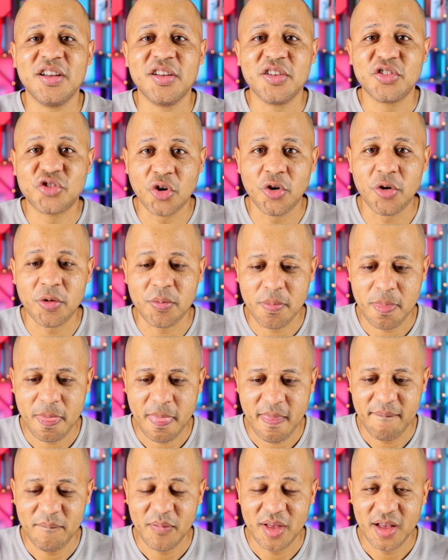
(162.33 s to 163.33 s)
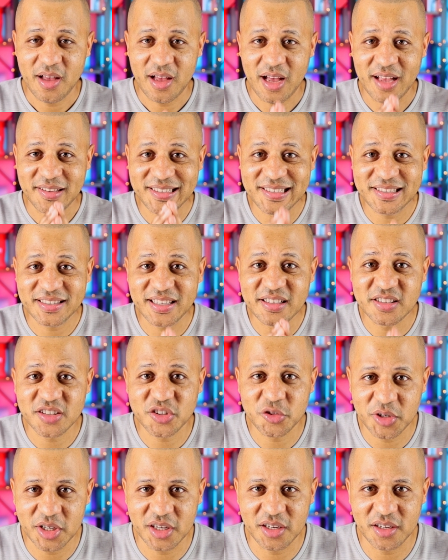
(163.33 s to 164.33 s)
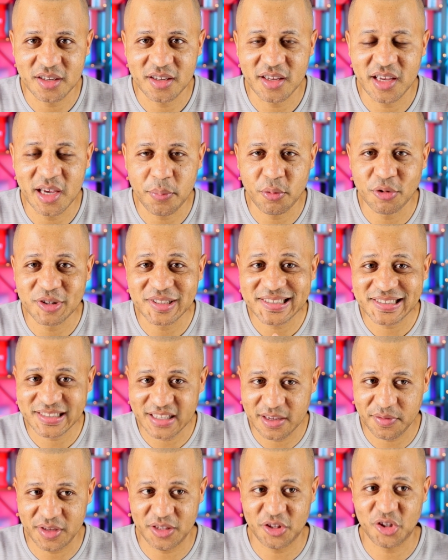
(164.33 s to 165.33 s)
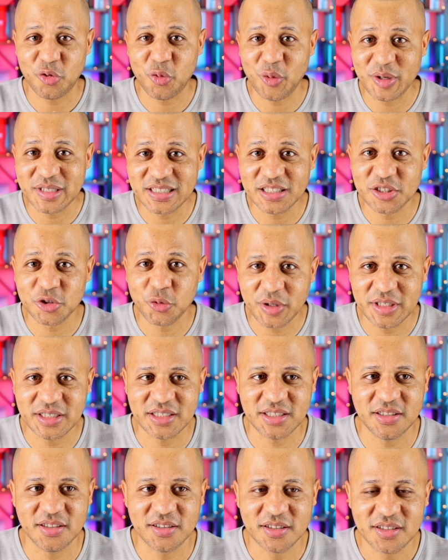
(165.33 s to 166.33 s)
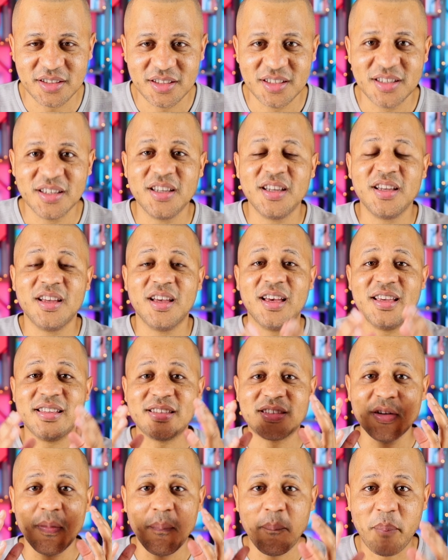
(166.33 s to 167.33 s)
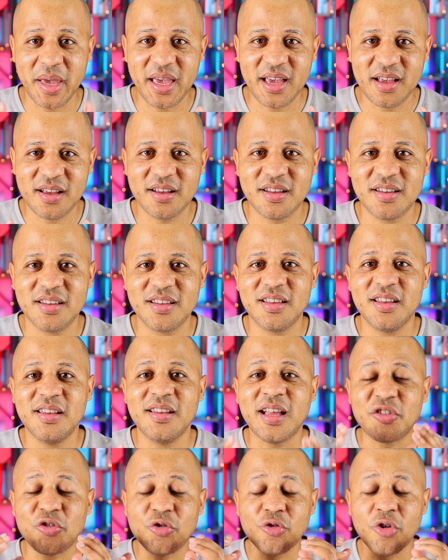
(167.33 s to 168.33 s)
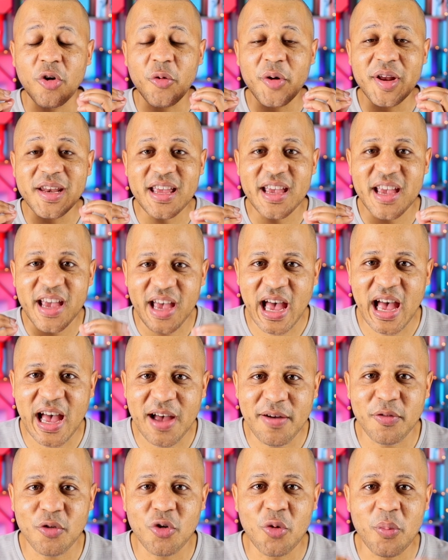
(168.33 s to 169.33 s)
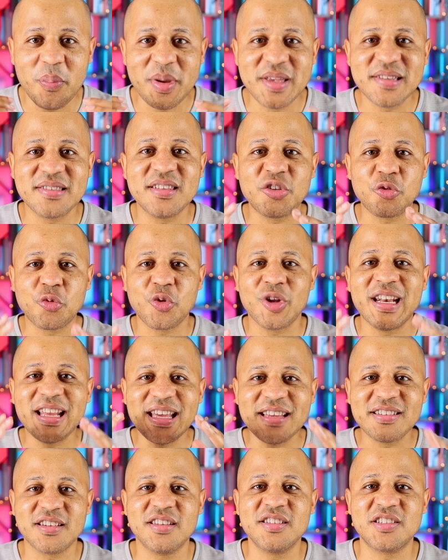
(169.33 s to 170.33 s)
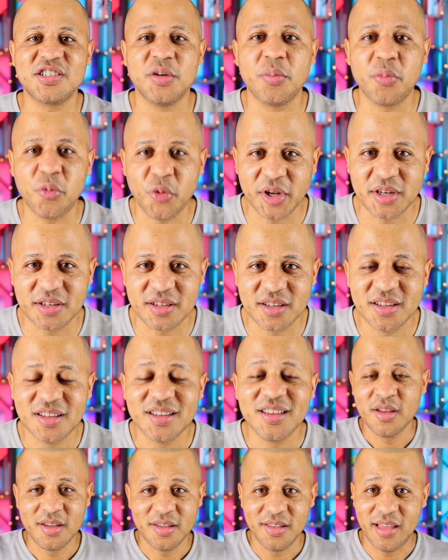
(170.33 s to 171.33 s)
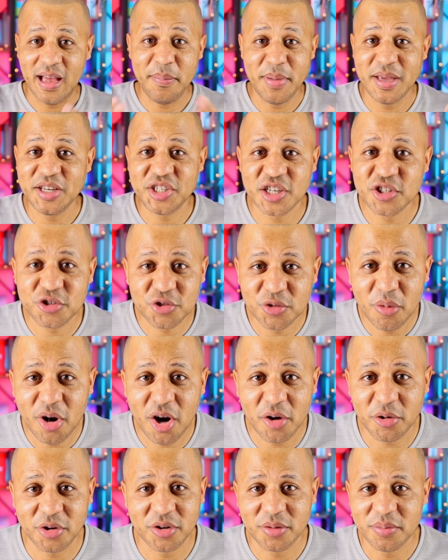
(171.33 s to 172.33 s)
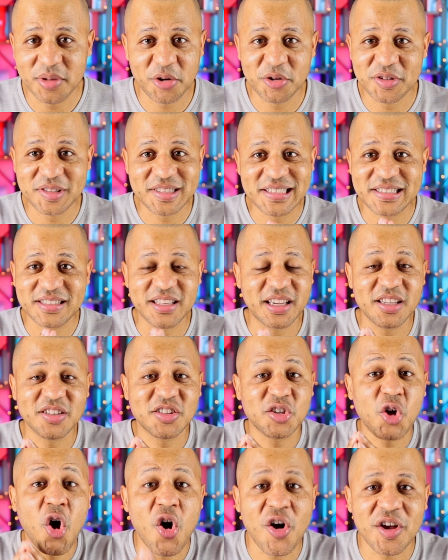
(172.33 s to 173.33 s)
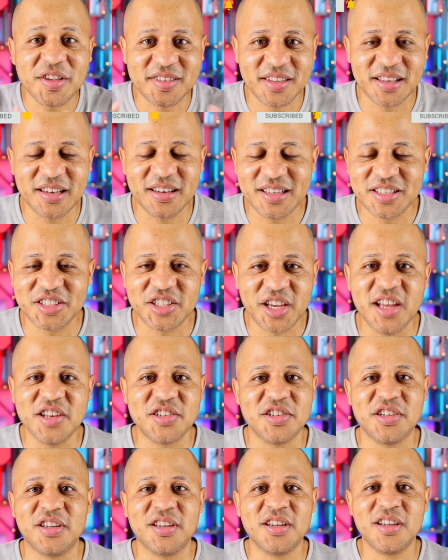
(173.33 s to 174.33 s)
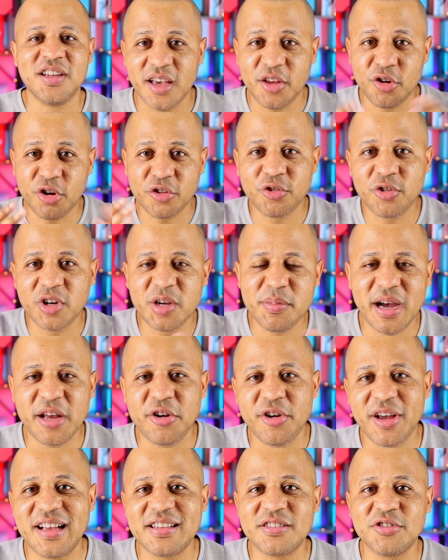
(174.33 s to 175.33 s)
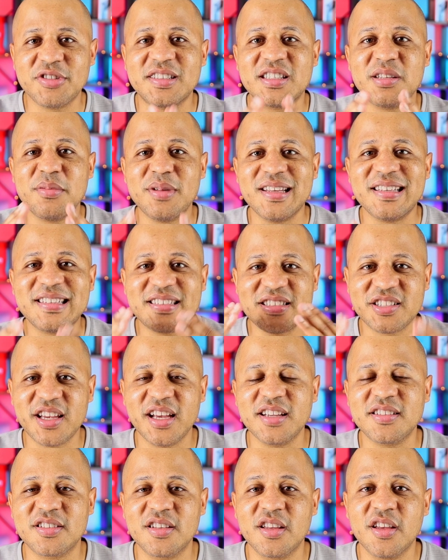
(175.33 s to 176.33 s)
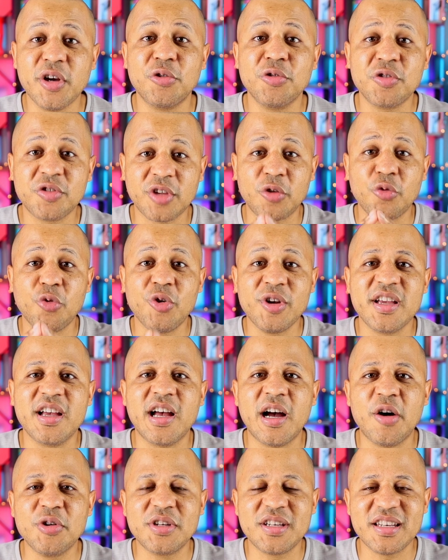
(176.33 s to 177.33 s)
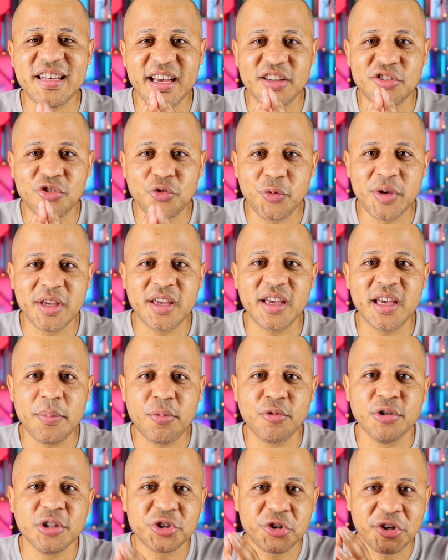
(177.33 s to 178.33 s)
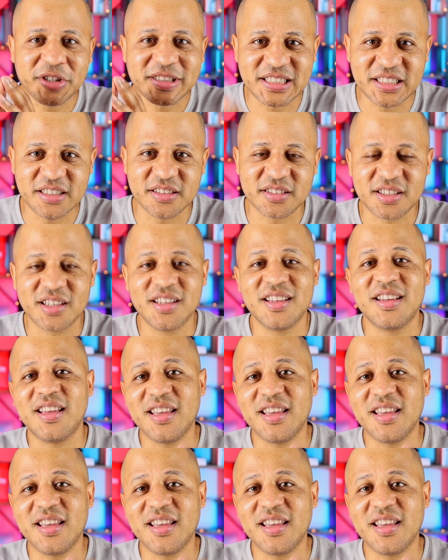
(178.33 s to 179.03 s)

So, as it stands today, April 7th, 2020, is the bank that you already have a business relationship with that may change tomorrow because this thing is constantly changing. And also a reminder guys, the stimulus checks going to start rolling out next week, April 13th.